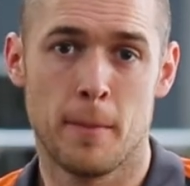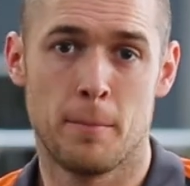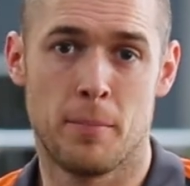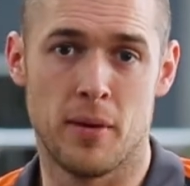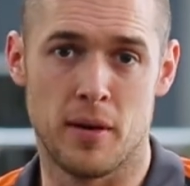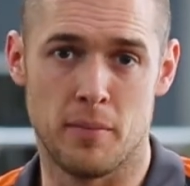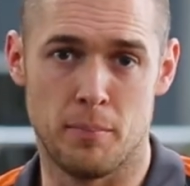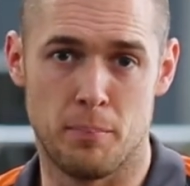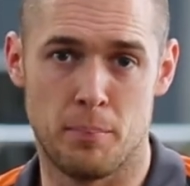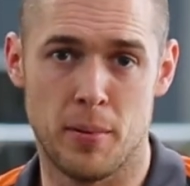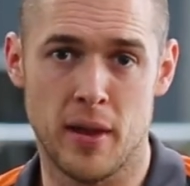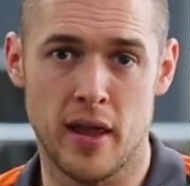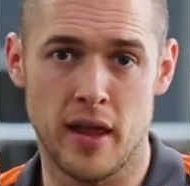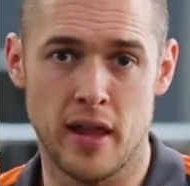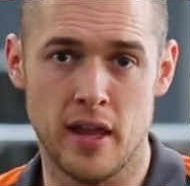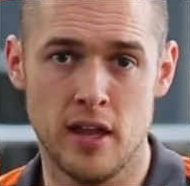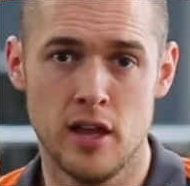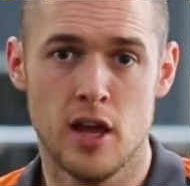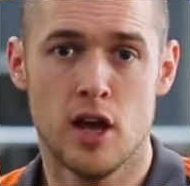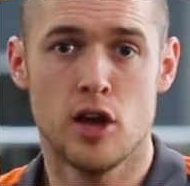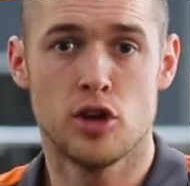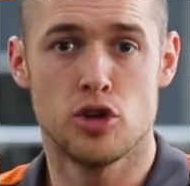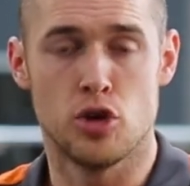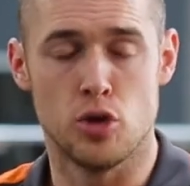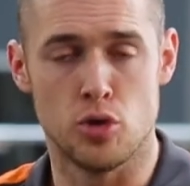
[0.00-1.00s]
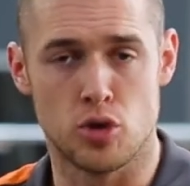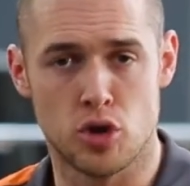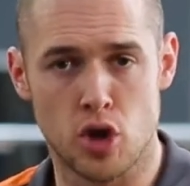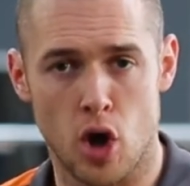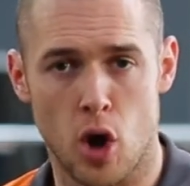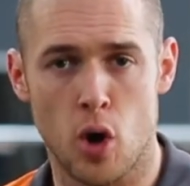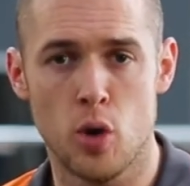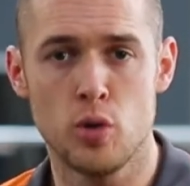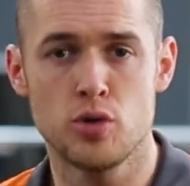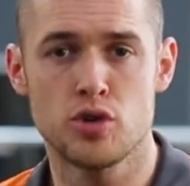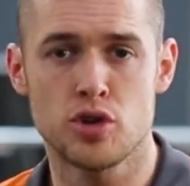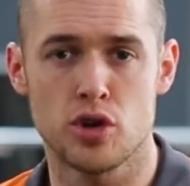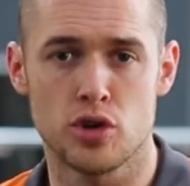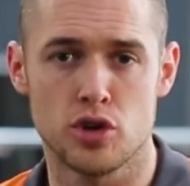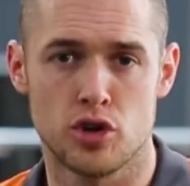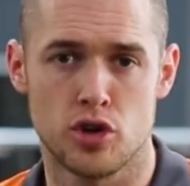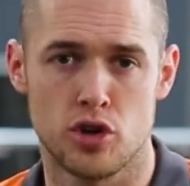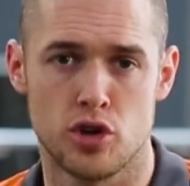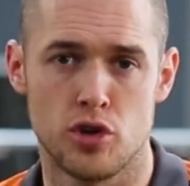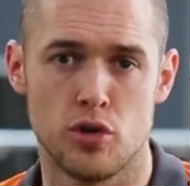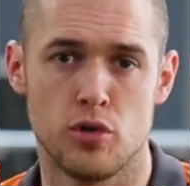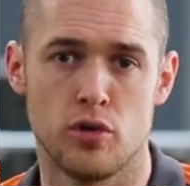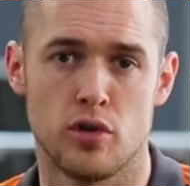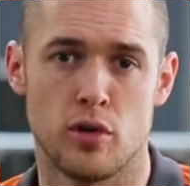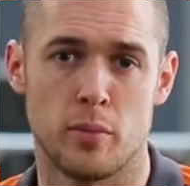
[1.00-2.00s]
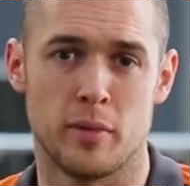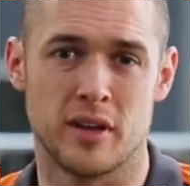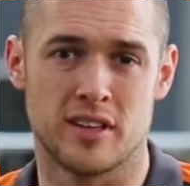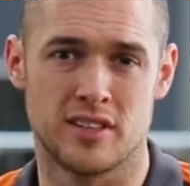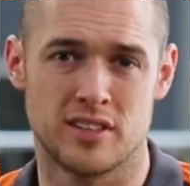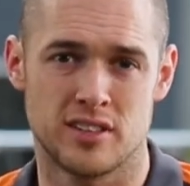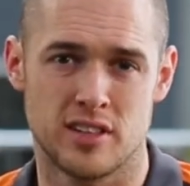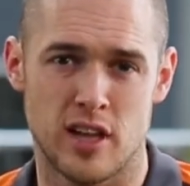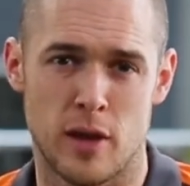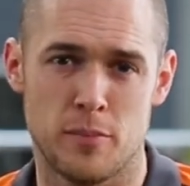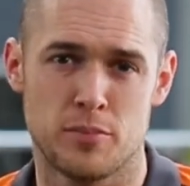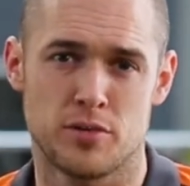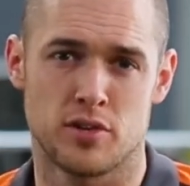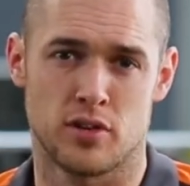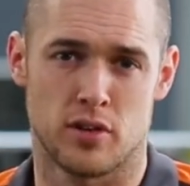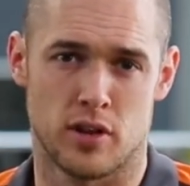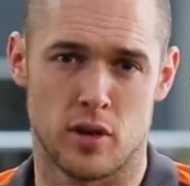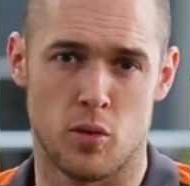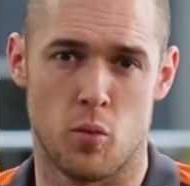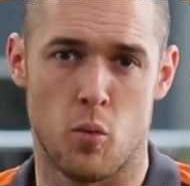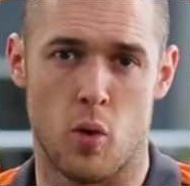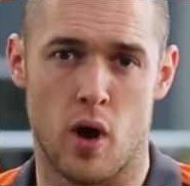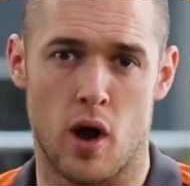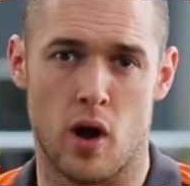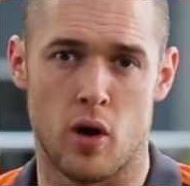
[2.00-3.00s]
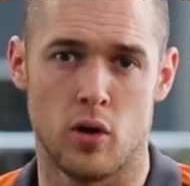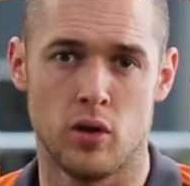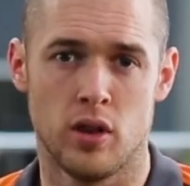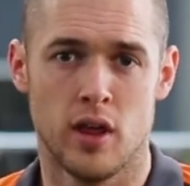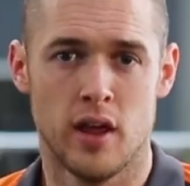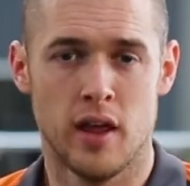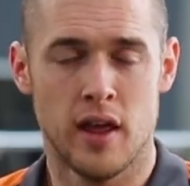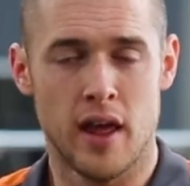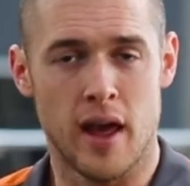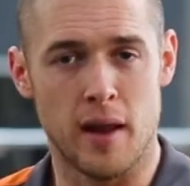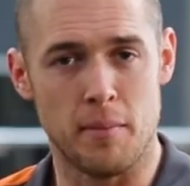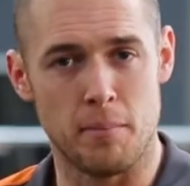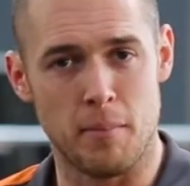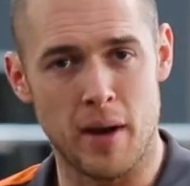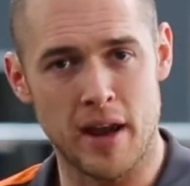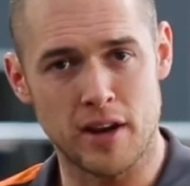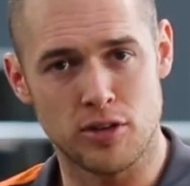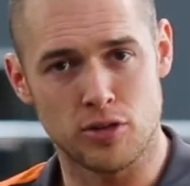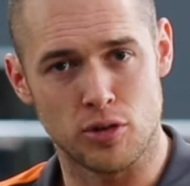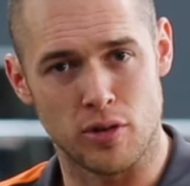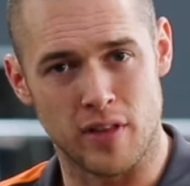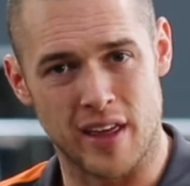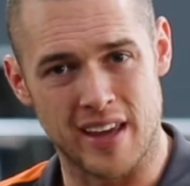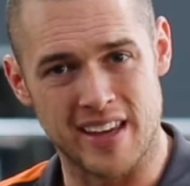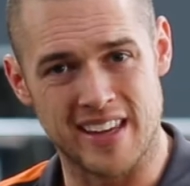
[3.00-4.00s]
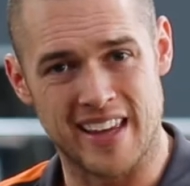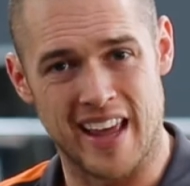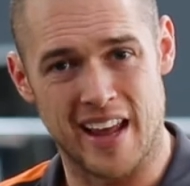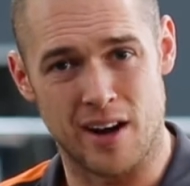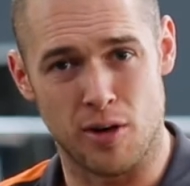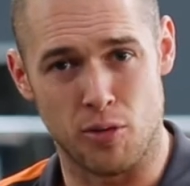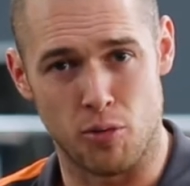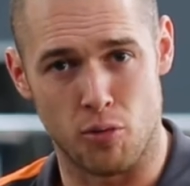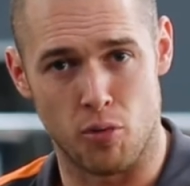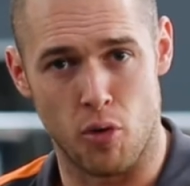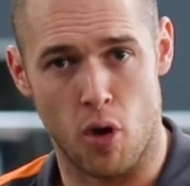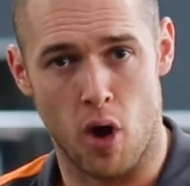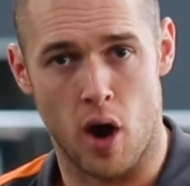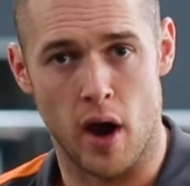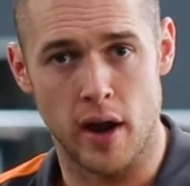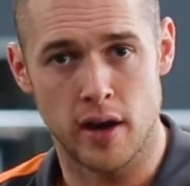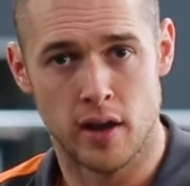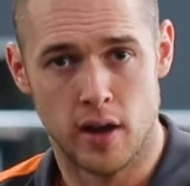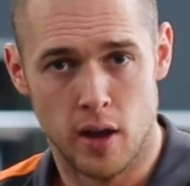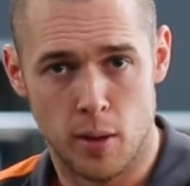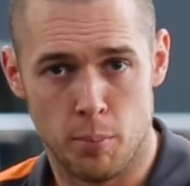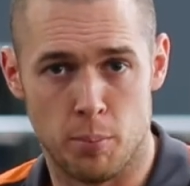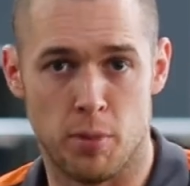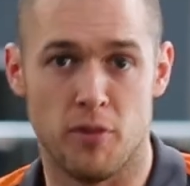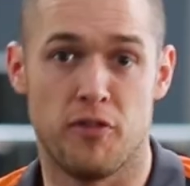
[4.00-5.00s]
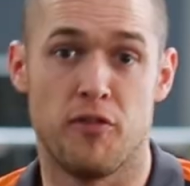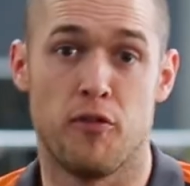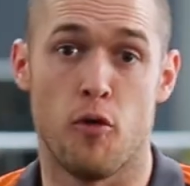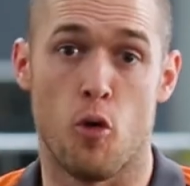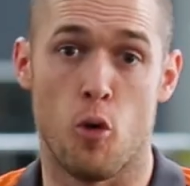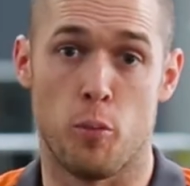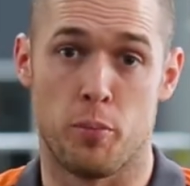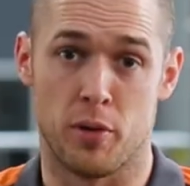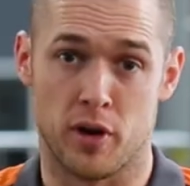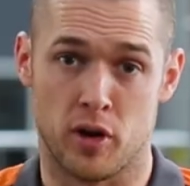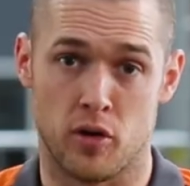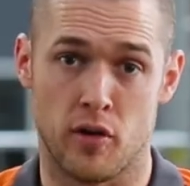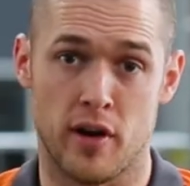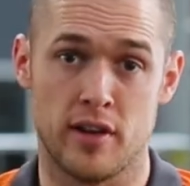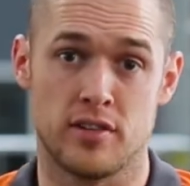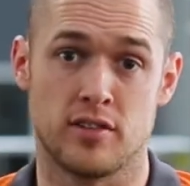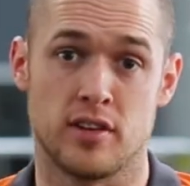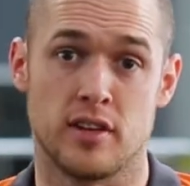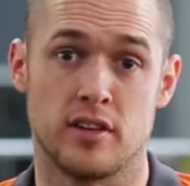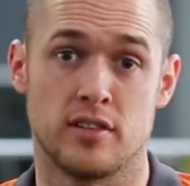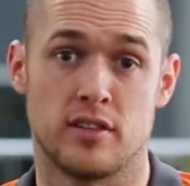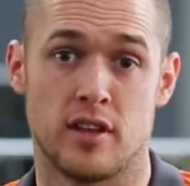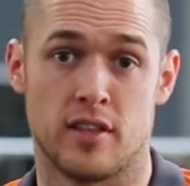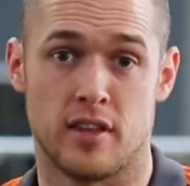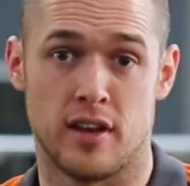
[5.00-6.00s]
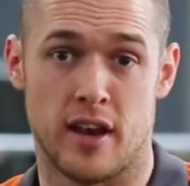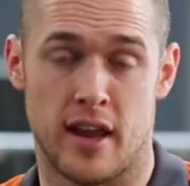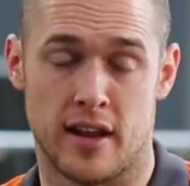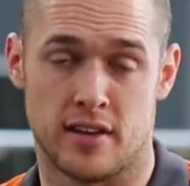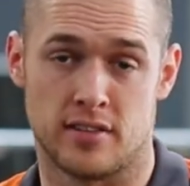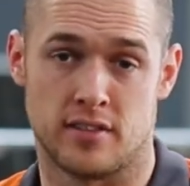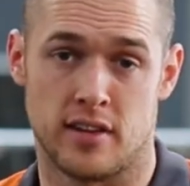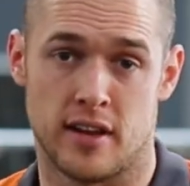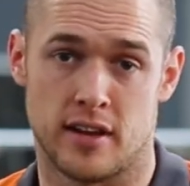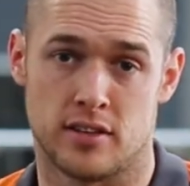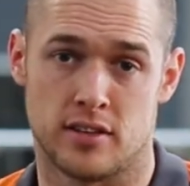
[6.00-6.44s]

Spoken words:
but B, you coach and cue them exceptionally well and make sure they get it right before progressing to the next